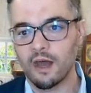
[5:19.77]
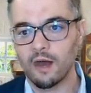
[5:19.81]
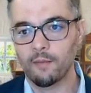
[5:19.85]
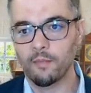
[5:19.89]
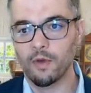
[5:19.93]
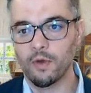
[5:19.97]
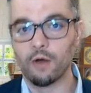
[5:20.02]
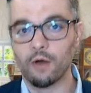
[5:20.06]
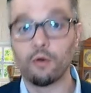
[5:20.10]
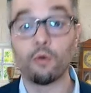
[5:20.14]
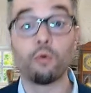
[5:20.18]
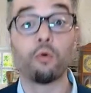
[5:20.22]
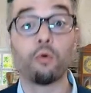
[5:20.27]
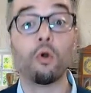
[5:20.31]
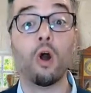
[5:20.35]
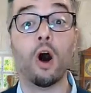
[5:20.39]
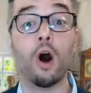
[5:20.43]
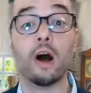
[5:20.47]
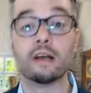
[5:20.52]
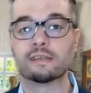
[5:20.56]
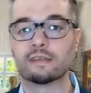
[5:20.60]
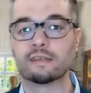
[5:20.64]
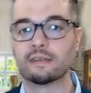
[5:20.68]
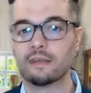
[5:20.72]

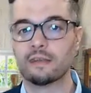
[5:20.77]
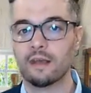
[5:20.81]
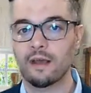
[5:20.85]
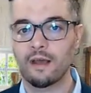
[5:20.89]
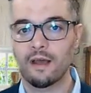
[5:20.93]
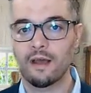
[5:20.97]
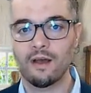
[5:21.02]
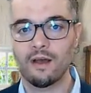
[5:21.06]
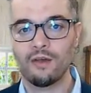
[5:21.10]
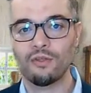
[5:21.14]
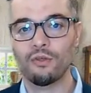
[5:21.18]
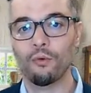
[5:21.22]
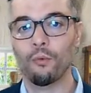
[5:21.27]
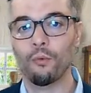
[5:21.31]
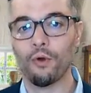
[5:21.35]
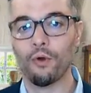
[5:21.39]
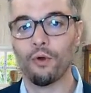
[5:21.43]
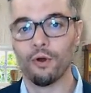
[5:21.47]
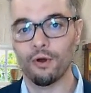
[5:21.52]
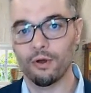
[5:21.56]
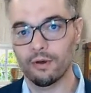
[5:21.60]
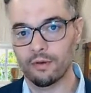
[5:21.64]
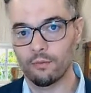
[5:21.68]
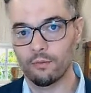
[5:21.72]
across the
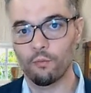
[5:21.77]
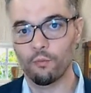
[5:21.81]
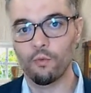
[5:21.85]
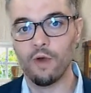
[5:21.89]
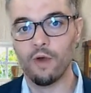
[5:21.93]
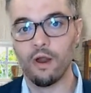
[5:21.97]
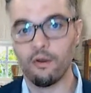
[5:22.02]
world where